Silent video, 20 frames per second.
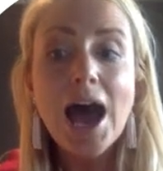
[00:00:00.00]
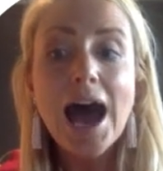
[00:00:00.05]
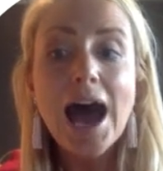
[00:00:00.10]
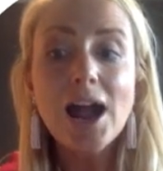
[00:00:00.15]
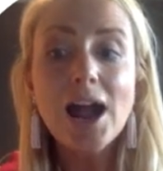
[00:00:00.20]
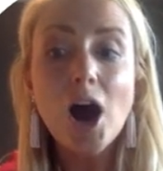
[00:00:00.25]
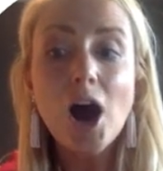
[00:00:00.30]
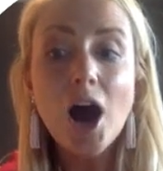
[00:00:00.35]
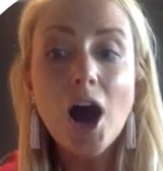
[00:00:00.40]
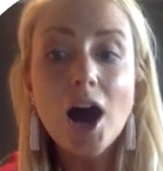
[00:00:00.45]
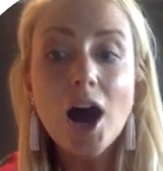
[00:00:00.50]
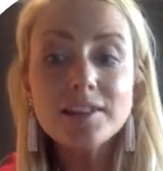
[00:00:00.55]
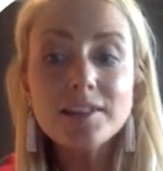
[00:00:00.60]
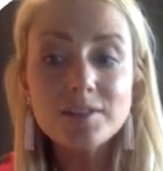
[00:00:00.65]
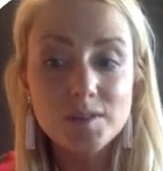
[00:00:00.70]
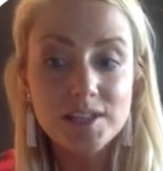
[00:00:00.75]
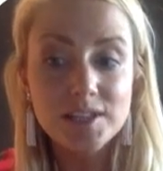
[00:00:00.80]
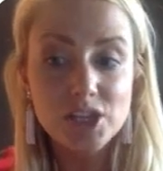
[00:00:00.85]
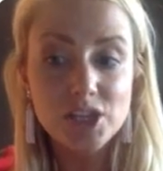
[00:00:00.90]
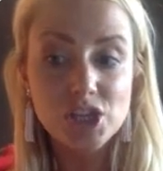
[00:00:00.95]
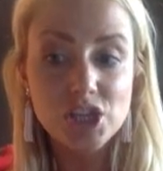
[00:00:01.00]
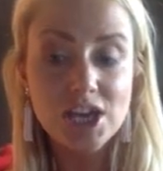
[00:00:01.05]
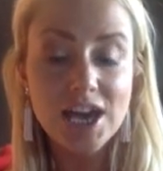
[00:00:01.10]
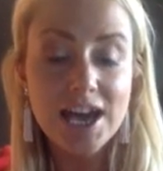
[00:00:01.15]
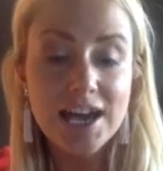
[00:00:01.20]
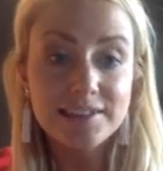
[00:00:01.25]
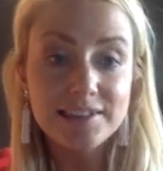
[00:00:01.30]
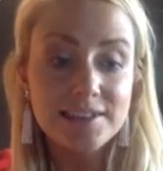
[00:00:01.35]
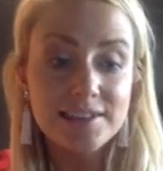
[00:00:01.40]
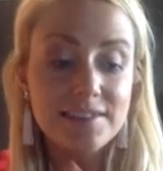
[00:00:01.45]
I also
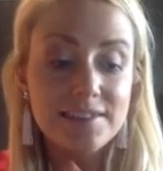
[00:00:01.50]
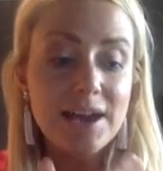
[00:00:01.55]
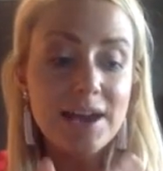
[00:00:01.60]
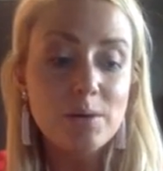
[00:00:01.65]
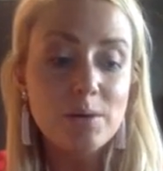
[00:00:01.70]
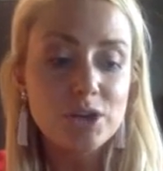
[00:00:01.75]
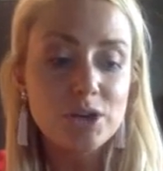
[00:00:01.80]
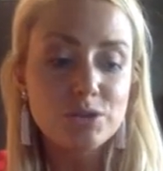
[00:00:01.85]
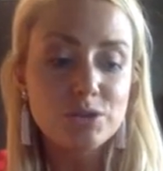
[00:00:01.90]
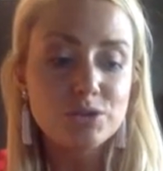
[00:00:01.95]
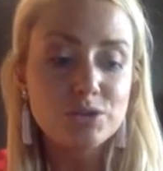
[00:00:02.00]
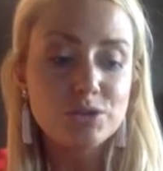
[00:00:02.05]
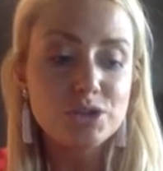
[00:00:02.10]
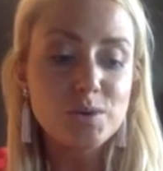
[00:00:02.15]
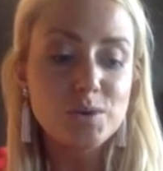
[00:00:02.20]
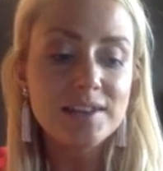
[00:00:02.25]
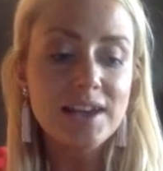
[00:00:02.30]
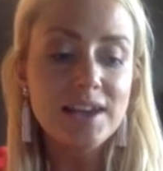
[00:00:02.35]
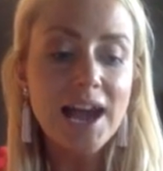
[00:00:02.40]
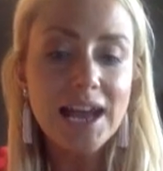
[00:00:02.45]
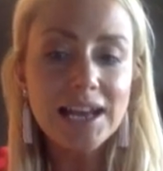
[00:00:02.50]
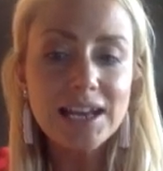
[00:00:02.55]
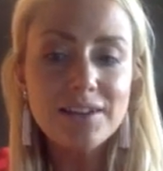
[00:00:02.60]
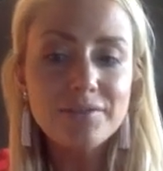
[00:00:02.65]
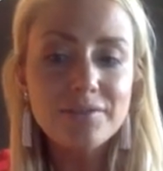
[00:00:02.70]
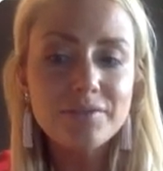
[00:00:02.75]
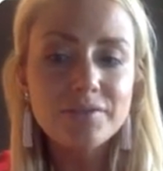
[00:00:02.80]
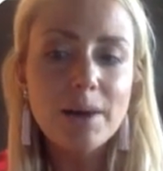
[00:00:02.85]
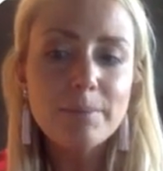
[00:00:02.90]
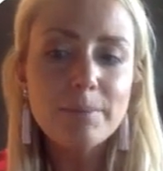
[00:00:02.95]
suggest that what you do is kind
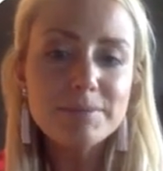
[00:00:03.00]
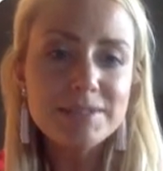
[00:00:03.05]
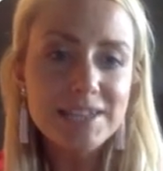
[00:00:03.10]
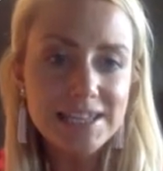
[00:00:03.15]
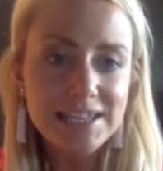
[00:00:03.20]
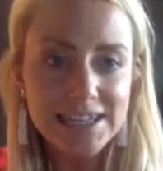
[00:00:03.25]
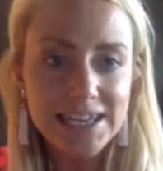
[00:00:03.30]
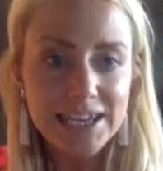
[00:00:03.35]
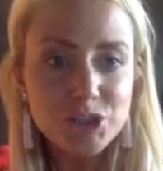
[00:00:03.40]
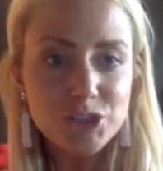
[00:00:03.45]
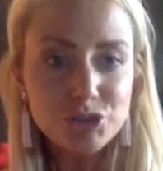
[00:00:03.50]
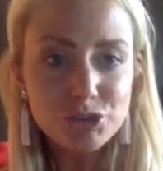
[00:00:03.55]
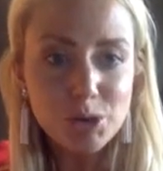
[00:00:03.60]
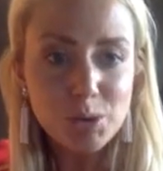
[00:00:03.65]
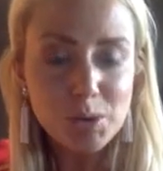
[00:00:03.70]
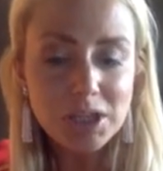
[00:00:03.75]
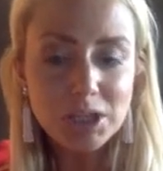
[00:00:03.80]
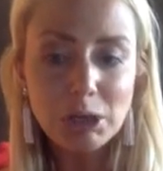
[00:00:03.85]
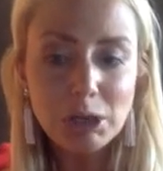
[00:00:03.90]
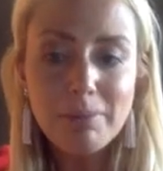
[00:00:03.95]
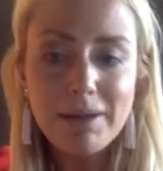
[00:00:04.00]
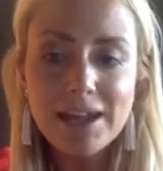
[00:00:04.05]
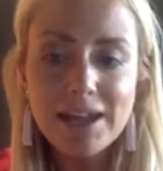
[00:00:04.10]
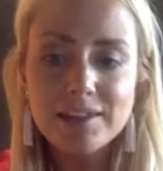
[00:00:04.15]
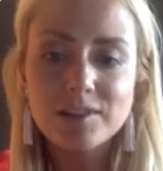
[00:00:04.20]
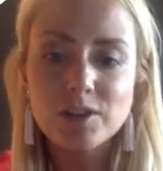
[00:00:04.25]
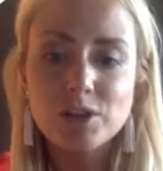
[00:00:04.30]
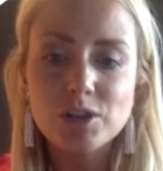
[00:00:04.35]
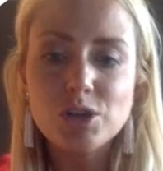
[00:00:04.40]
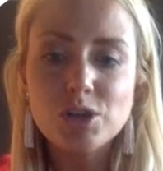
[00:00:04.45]
of update the intro a little bit
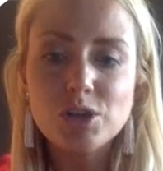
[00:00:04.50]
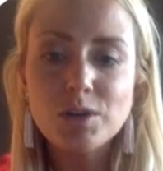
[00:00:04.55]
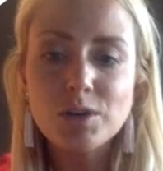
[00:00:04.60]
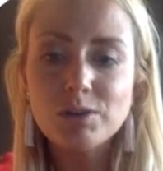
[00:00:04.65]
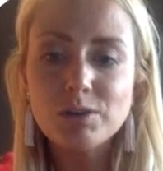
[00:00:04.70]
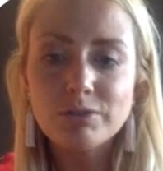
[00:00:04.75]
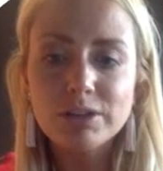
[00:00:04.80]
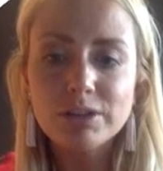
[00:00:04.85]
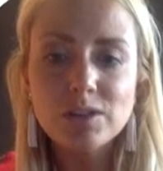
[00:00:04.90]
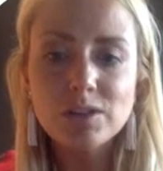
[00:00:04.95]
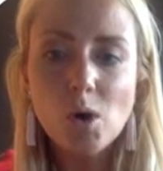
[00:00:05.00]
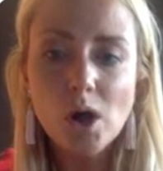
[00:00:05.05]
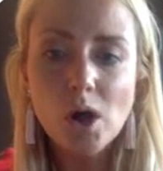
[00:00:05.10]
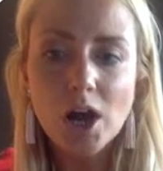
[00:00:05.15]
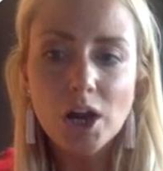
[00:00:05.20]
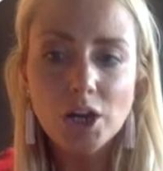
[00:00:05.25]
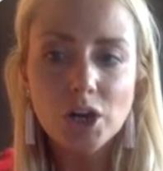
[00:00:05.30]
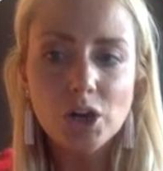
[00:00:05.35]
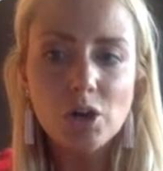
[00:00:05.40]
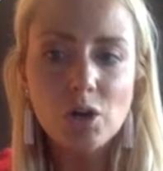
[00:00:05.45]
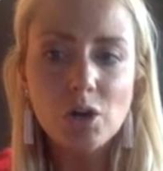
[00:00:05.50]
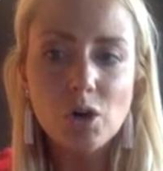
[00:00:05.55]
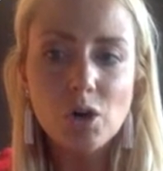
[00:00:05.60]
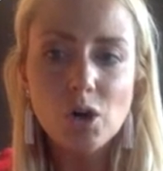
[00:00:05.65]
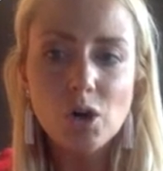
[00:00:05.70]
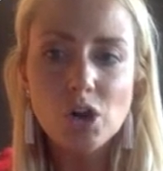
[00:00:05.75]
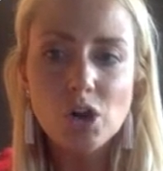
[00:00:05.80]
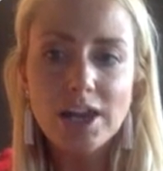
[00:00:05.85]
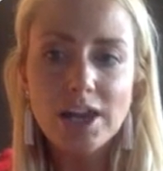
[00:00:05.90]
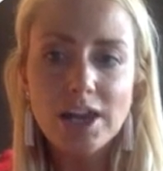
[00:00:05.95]
so you can read the whole
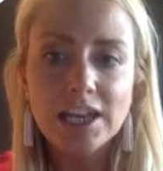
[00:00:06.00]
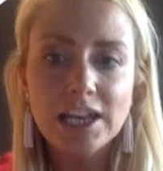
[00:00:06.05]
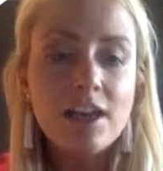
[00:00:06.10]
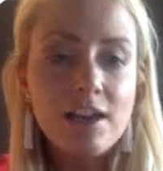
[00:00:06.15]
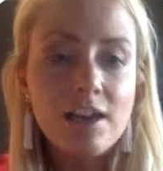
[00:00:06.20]
article and